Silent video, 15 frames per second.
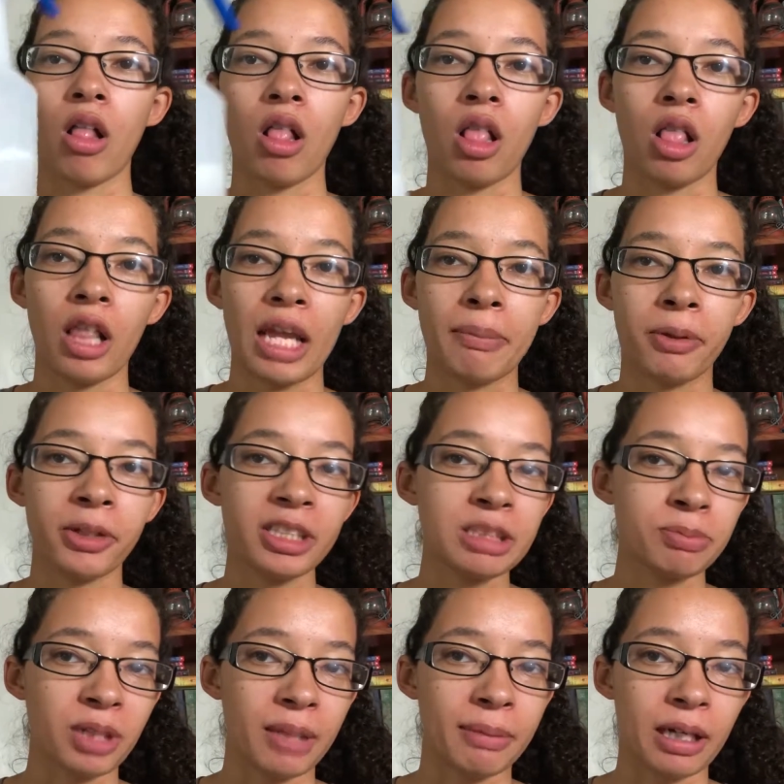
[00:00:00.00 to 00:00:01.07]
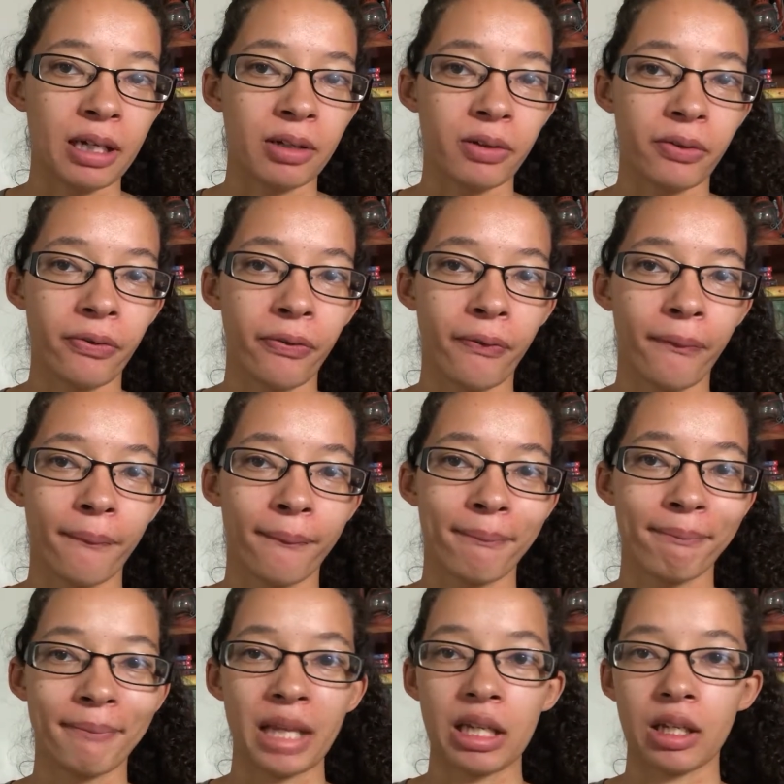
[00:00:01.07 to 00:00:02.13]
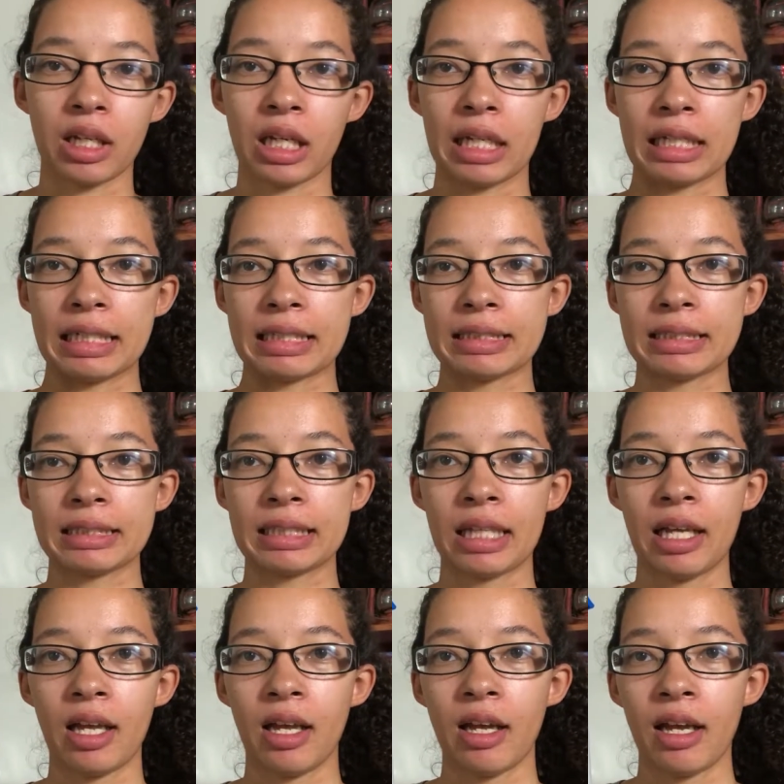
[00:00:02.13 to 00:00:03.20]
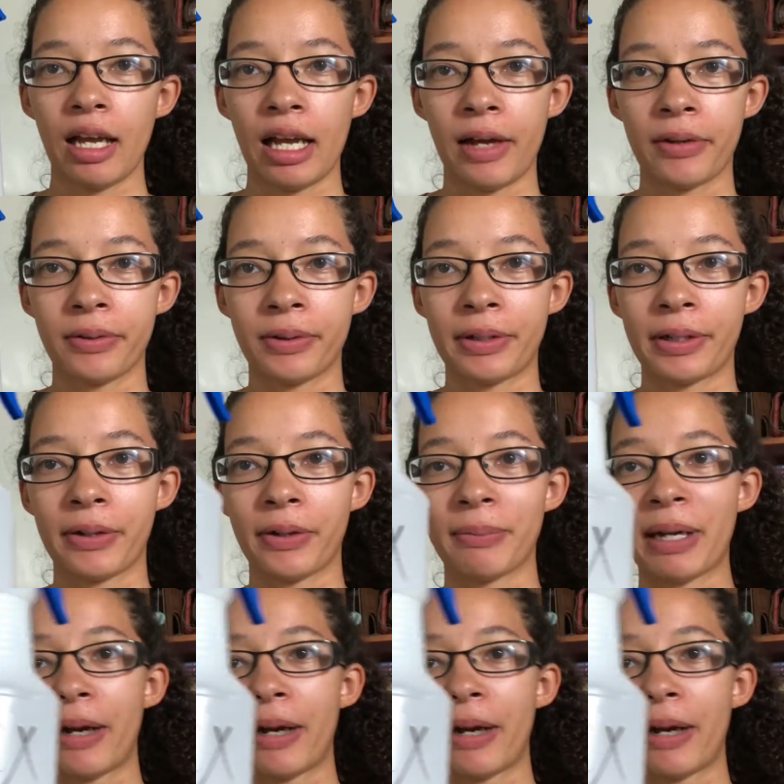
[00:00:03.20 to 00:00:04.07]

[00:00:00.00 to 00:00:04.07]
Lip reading: Label your spray bottles, because I don't know